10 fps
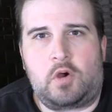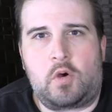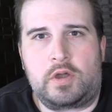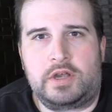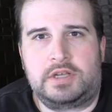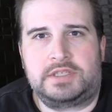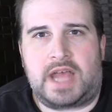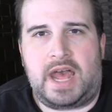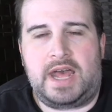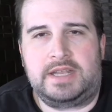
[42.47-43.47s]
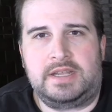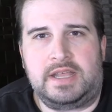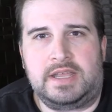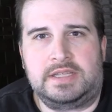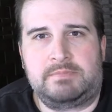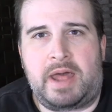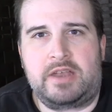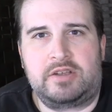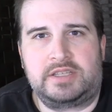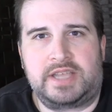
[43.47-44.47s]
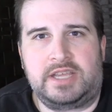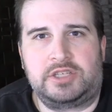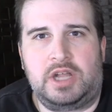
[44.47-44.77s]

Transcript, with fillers: orders on his modernization